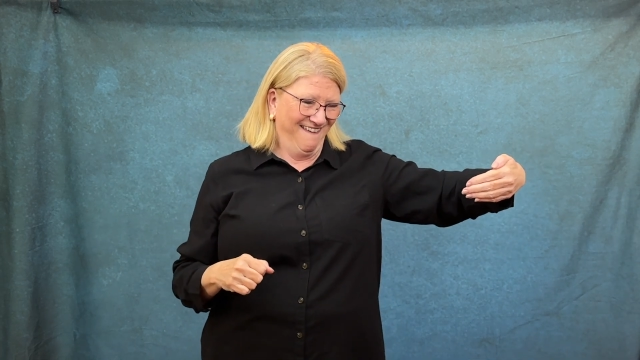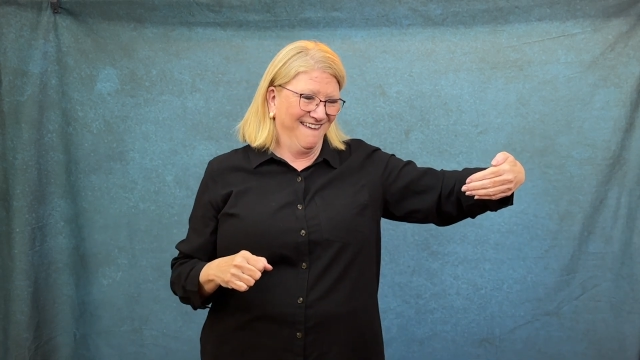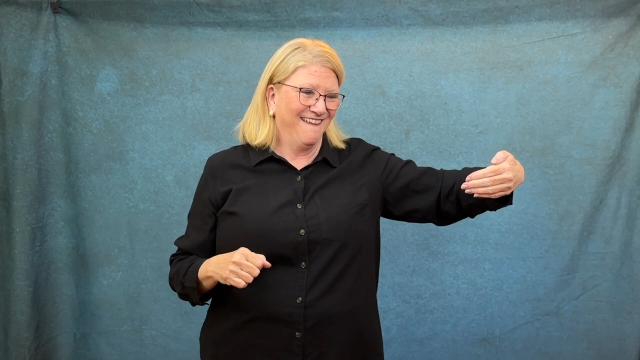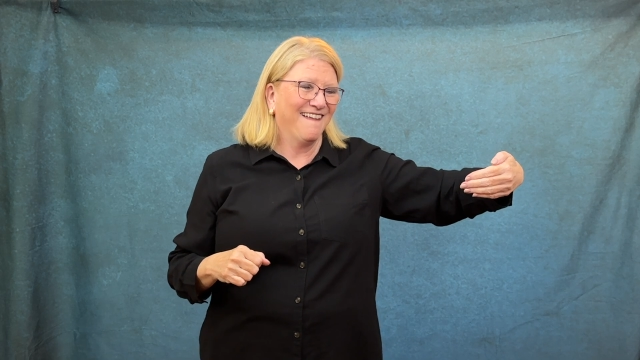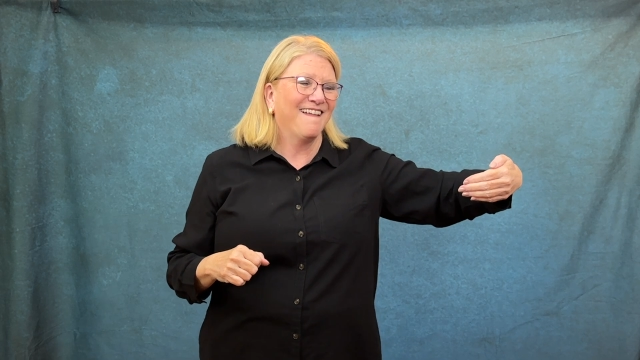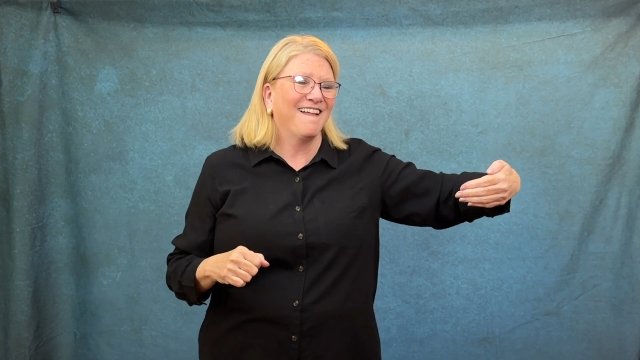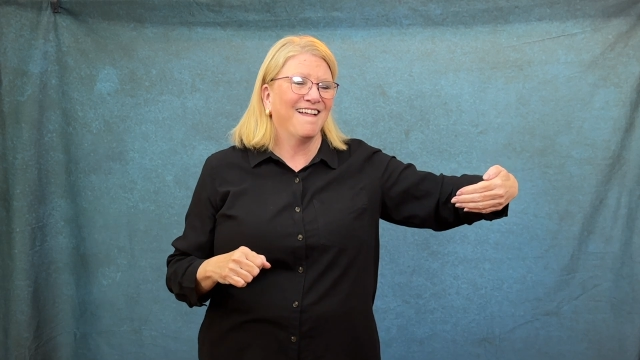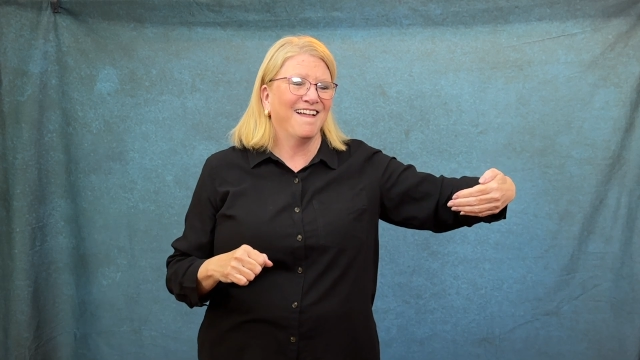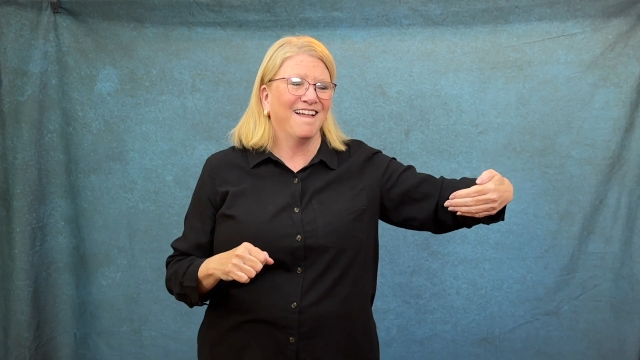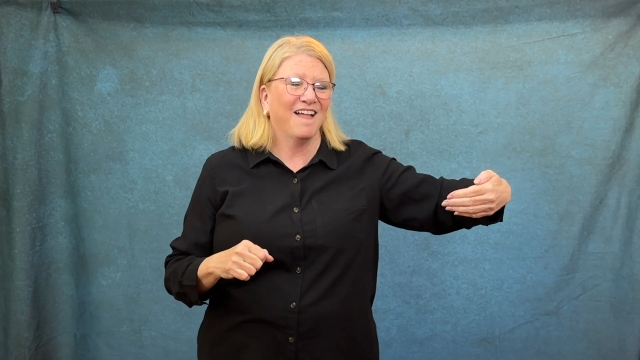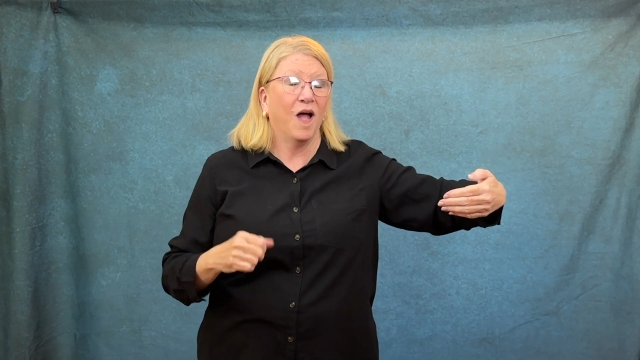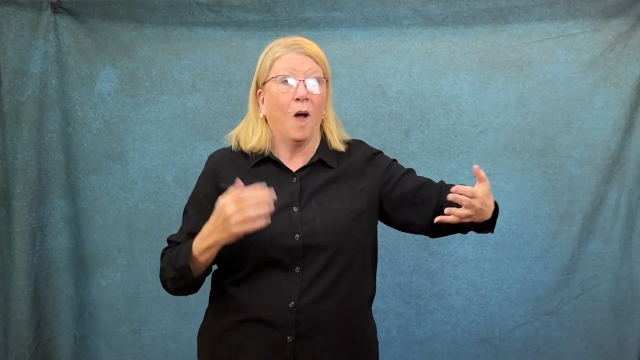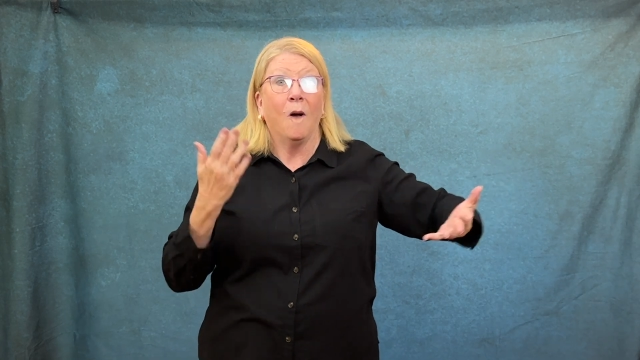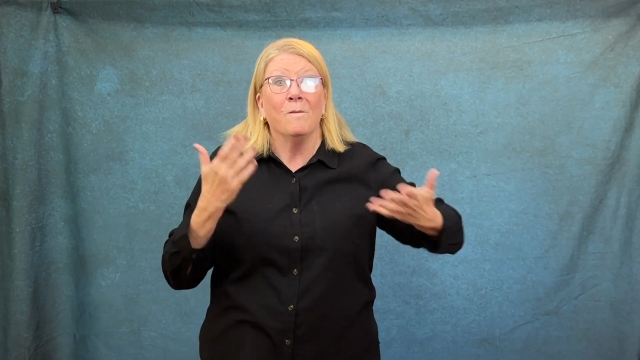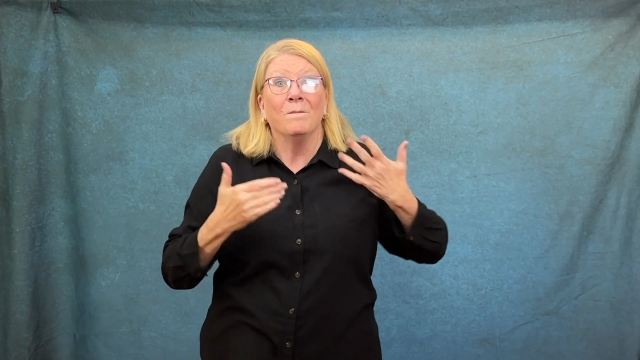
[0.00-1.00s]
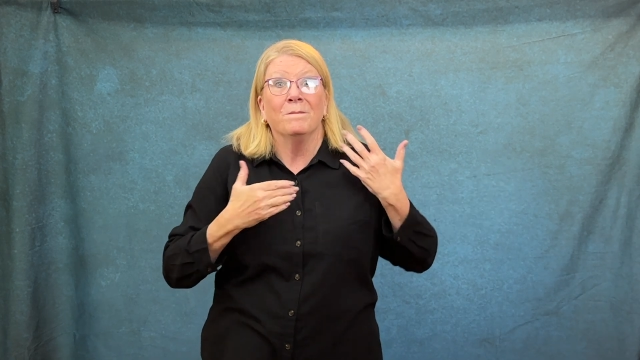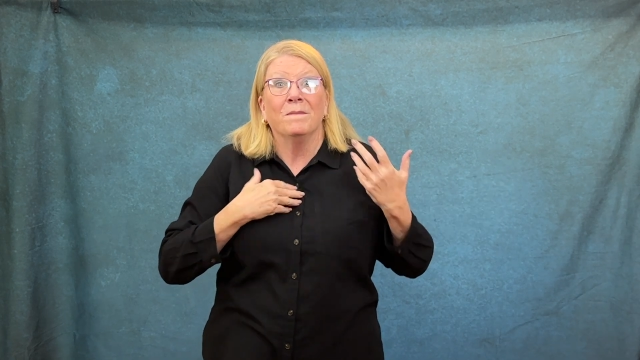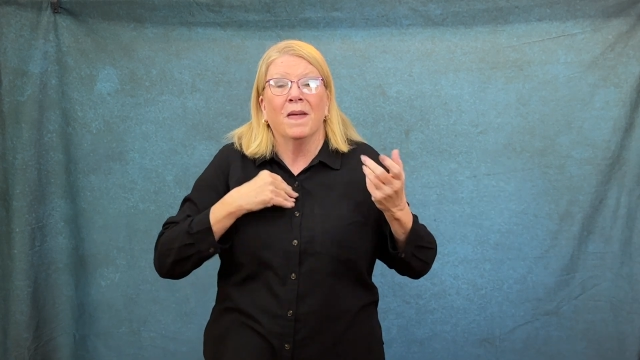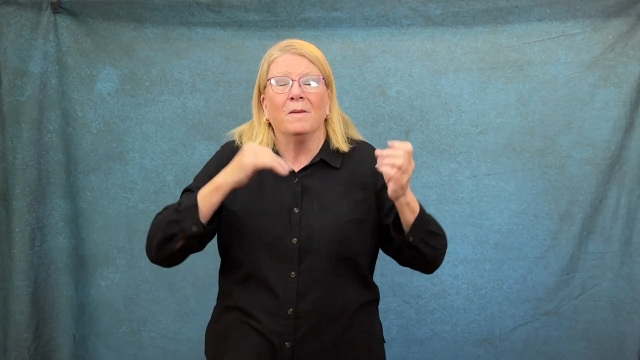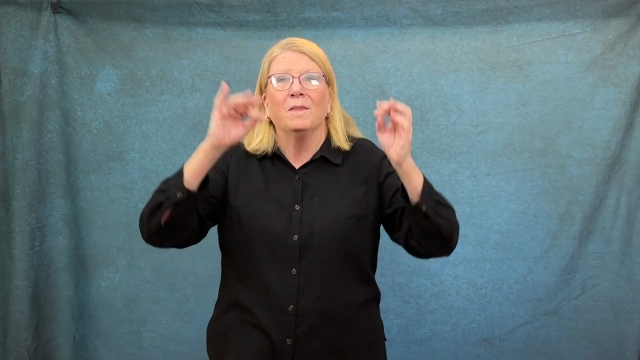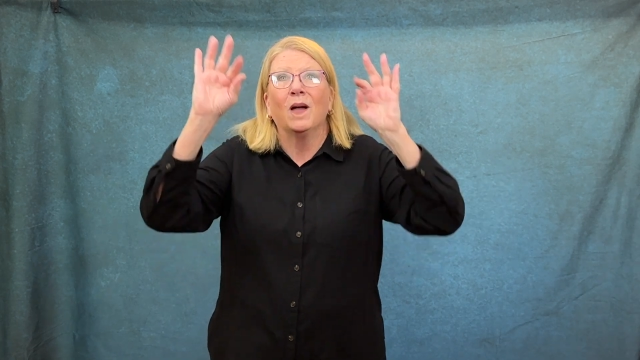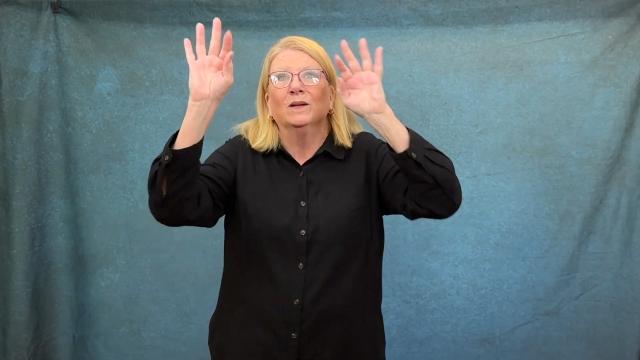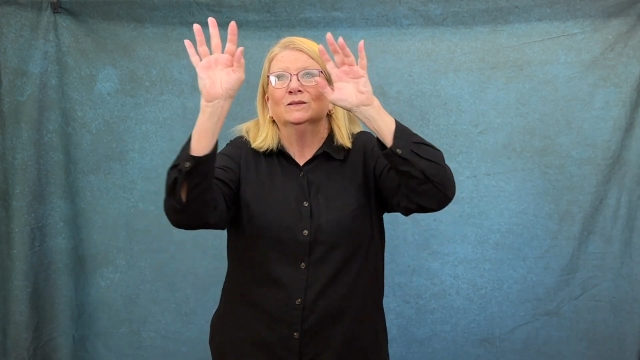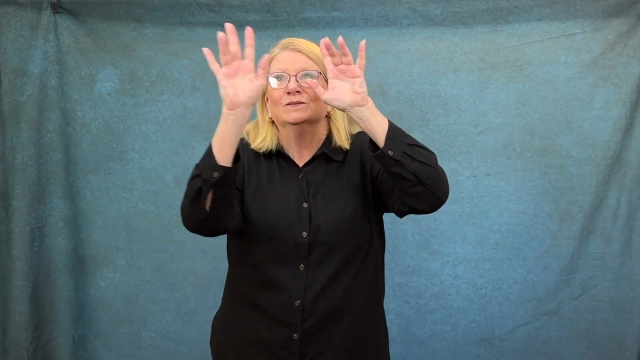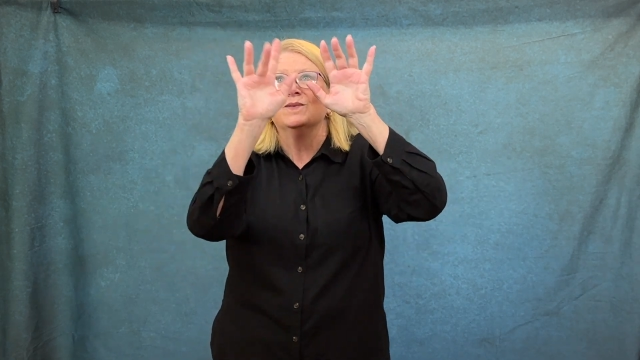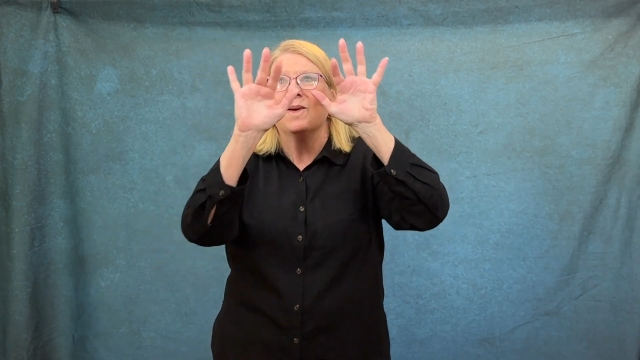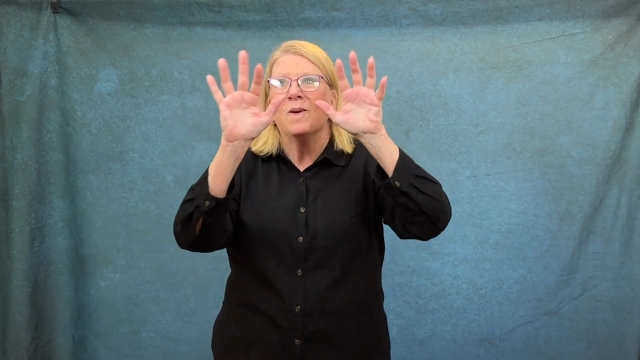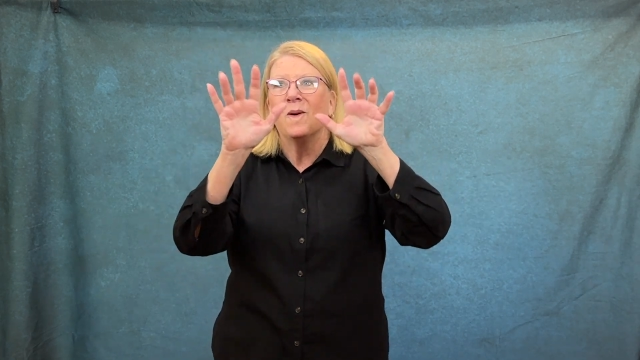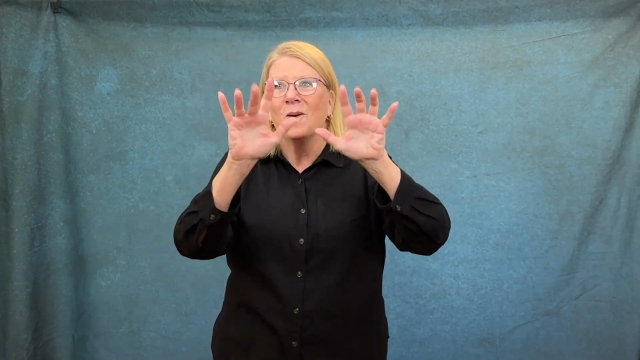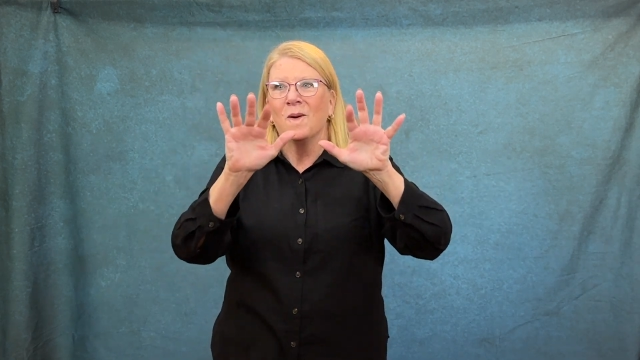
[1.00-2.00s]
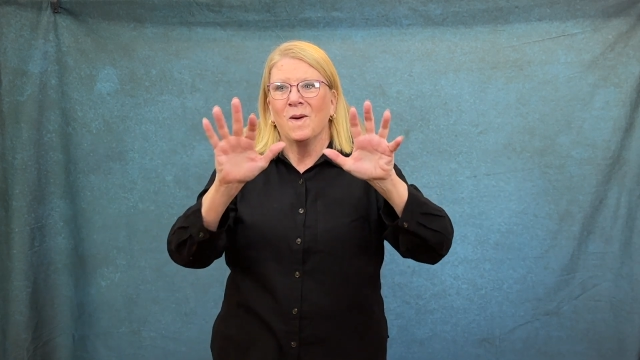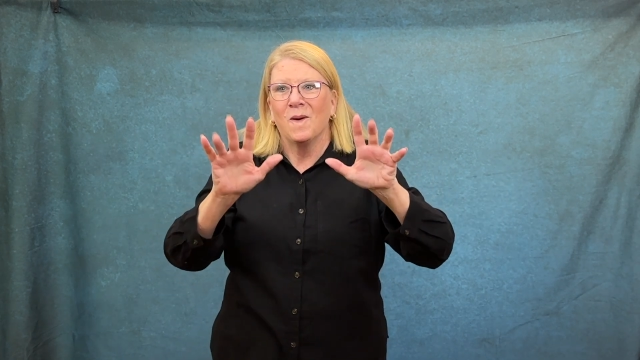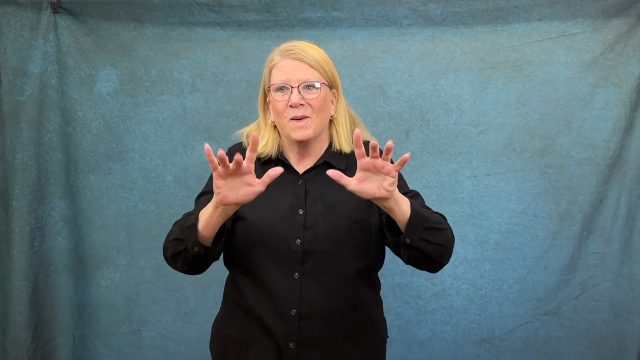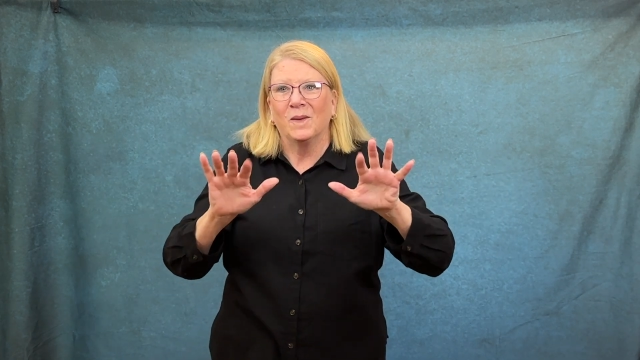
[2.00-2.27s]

I just want to snuggle up